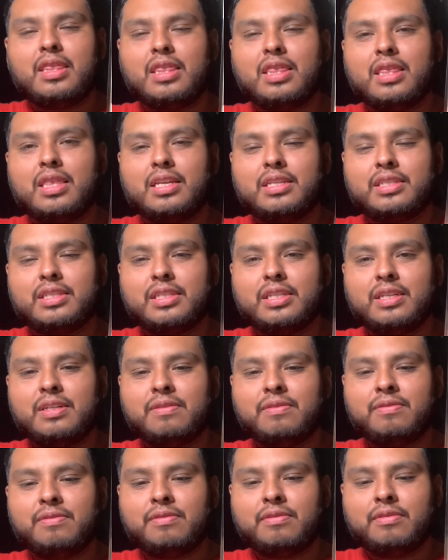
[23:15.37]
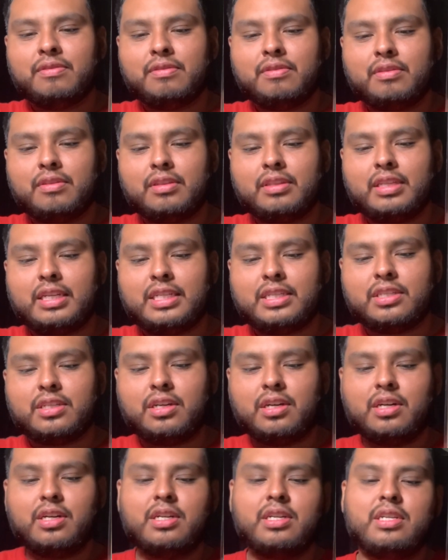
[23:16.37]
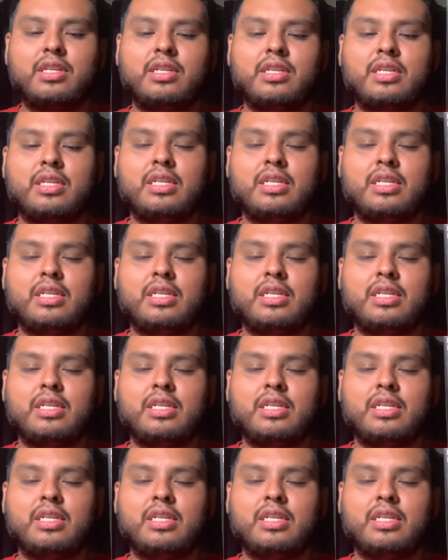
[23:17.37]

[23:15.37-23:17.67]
the stuff that's on